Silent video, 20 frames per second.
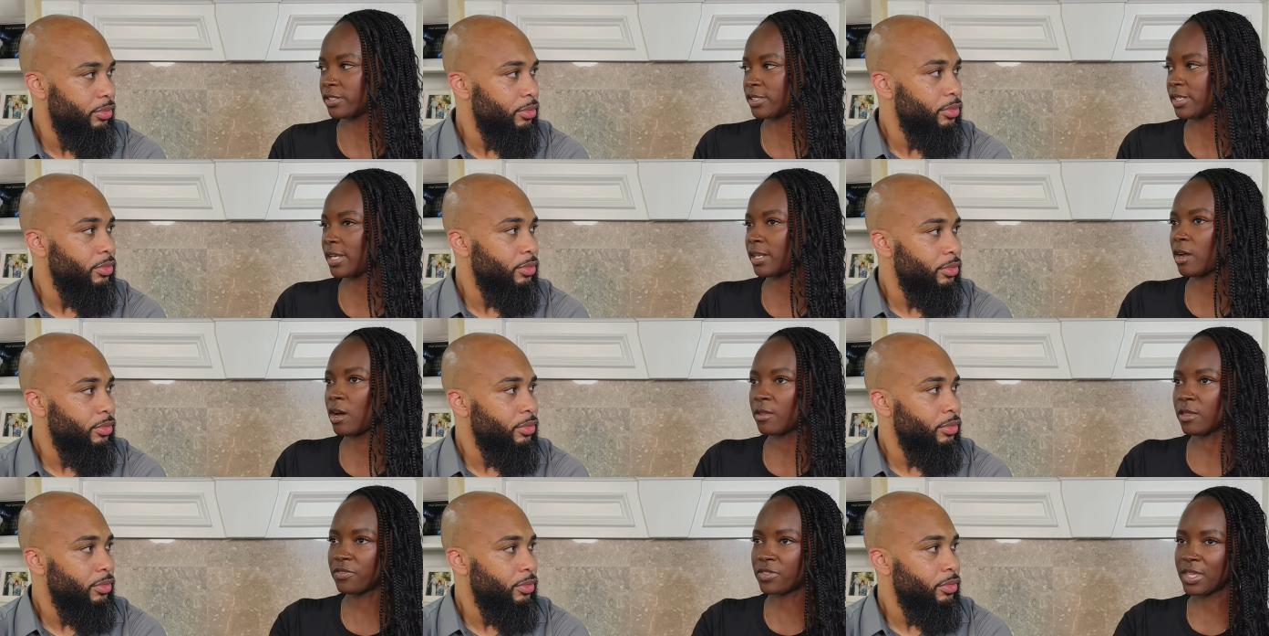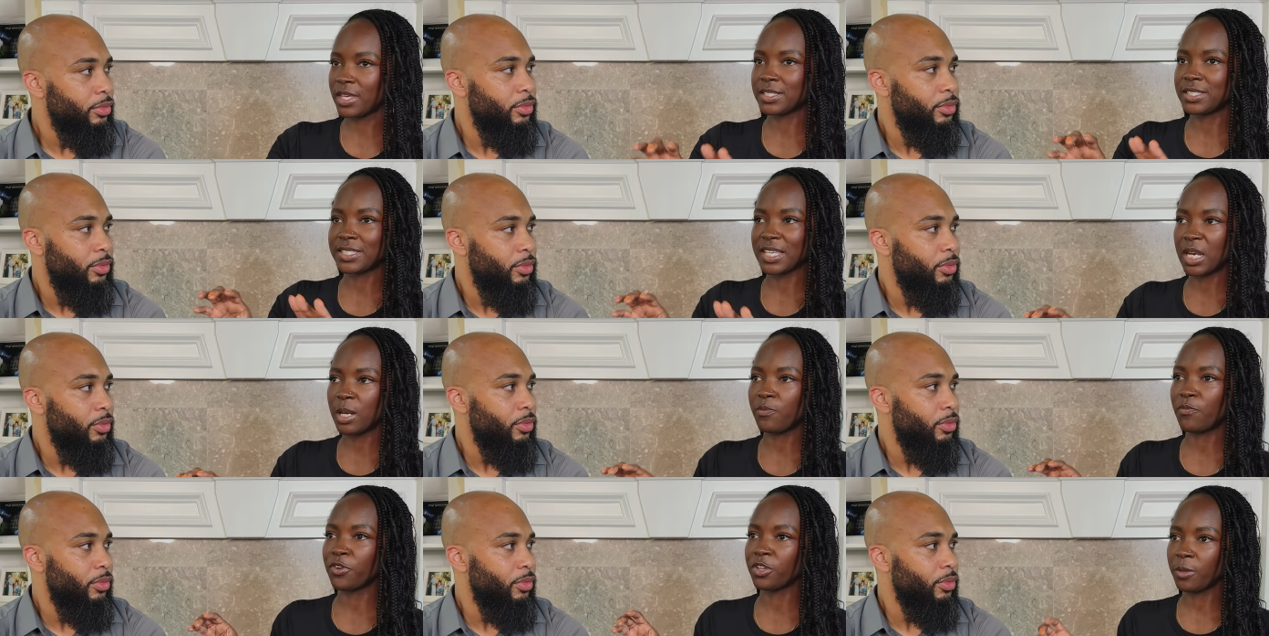Speaker 1: get all the things set
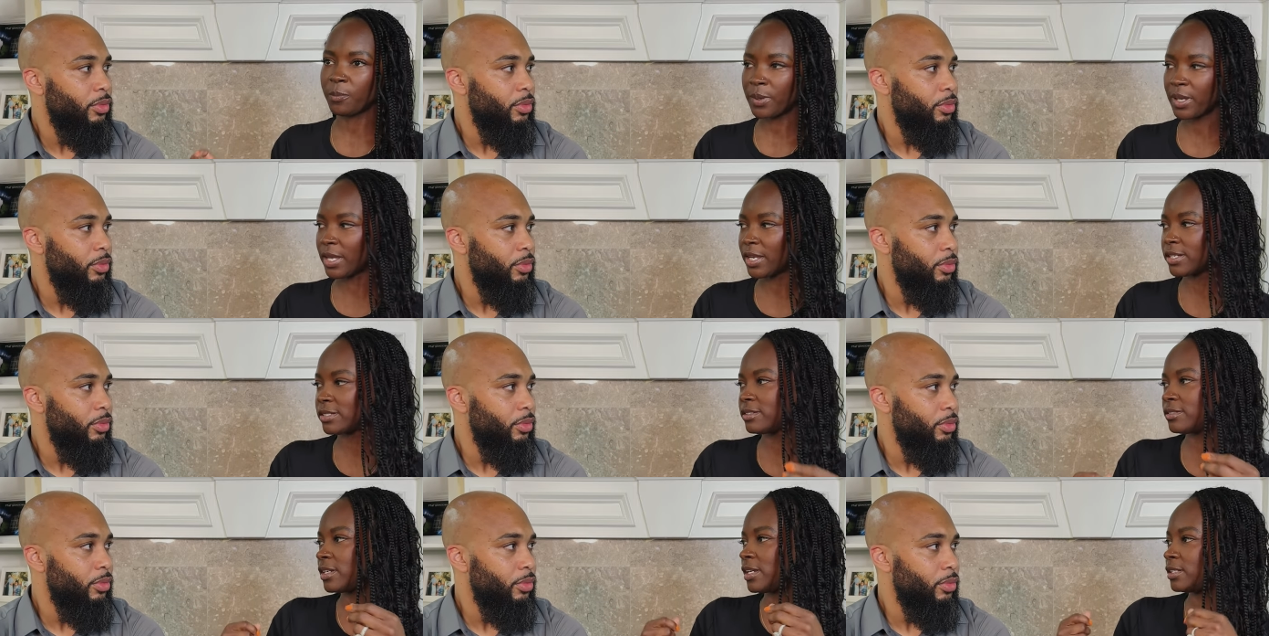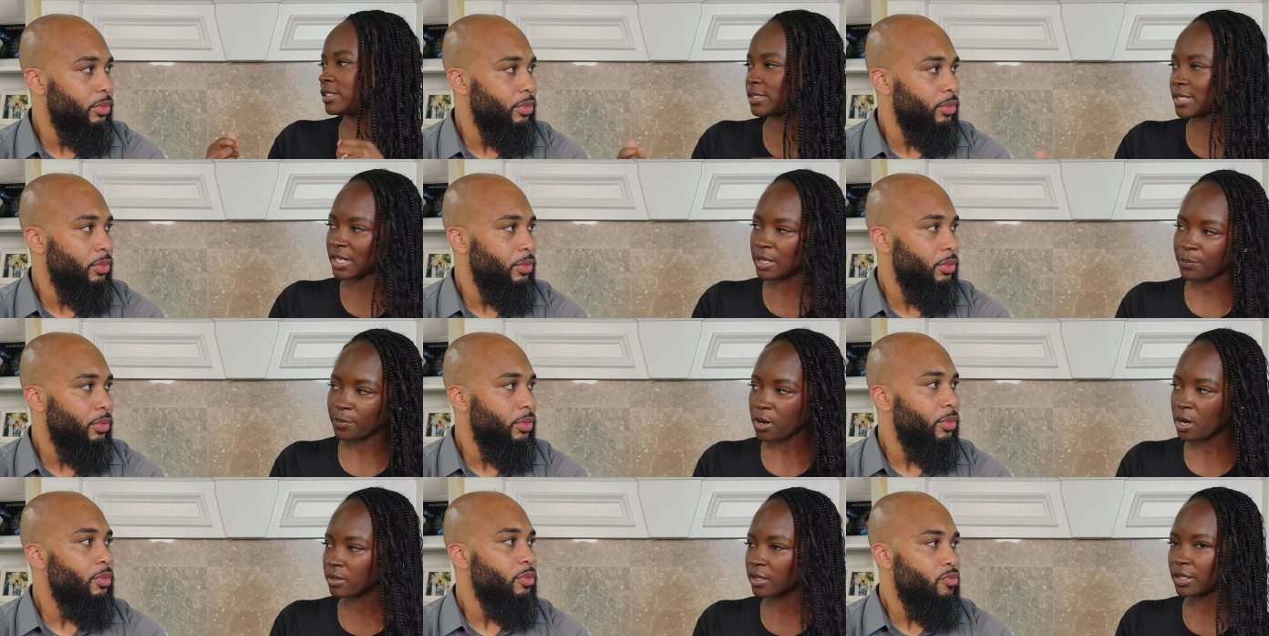up for the pantry, set up
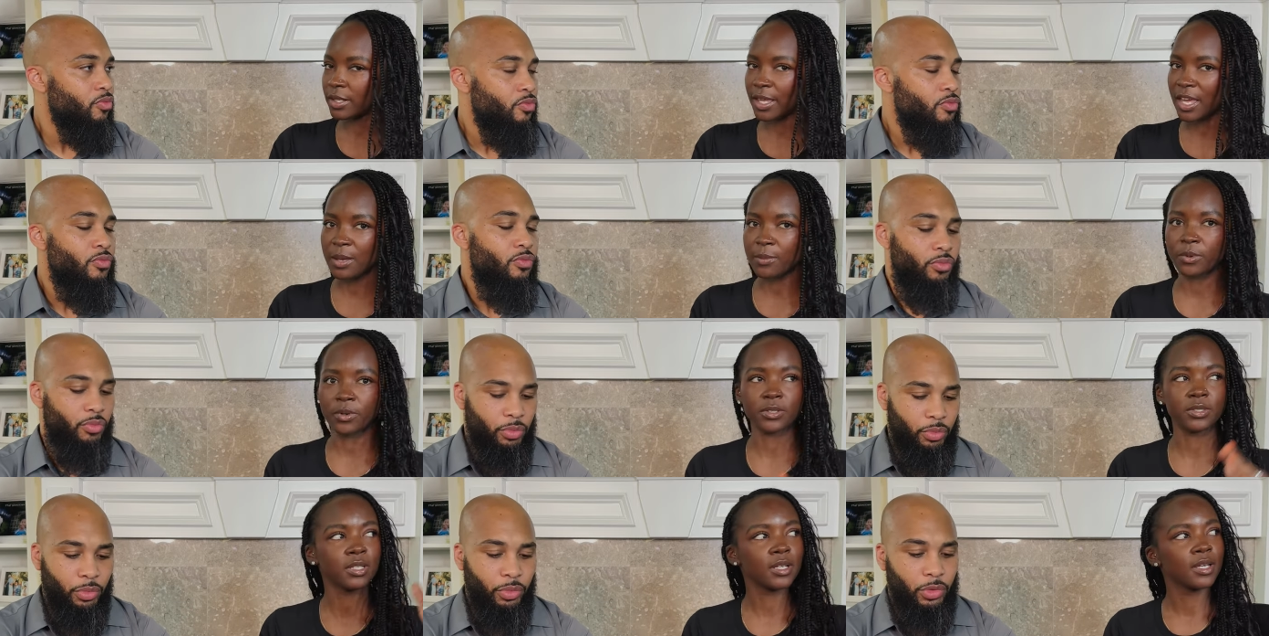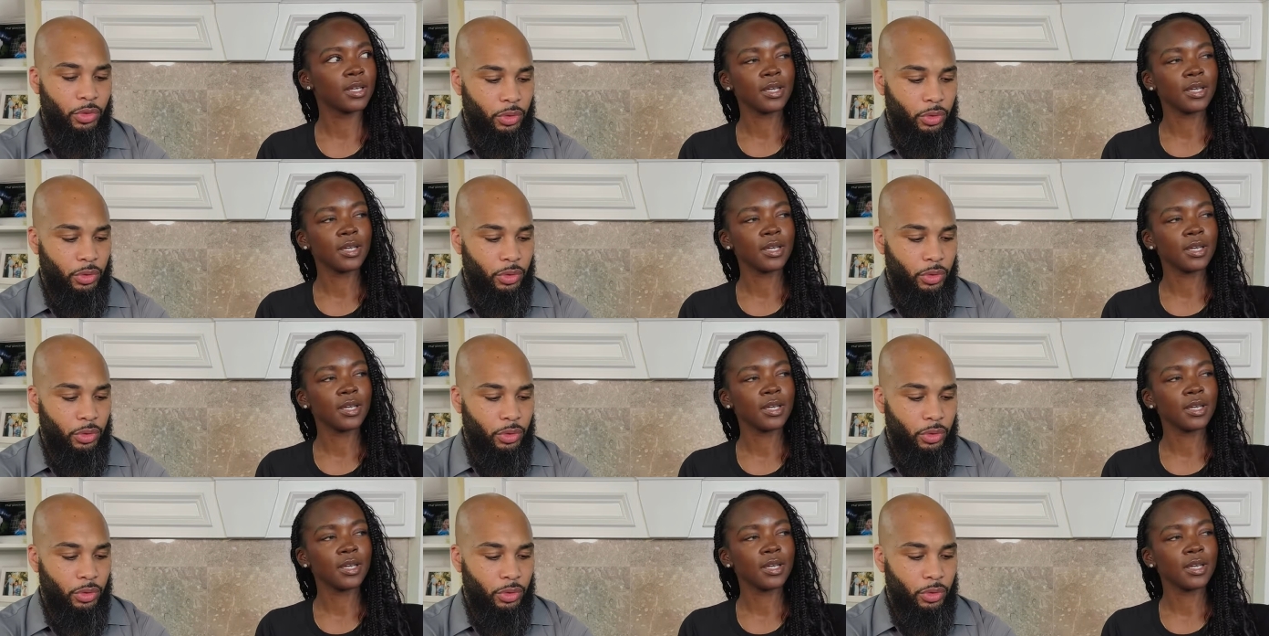all the labels,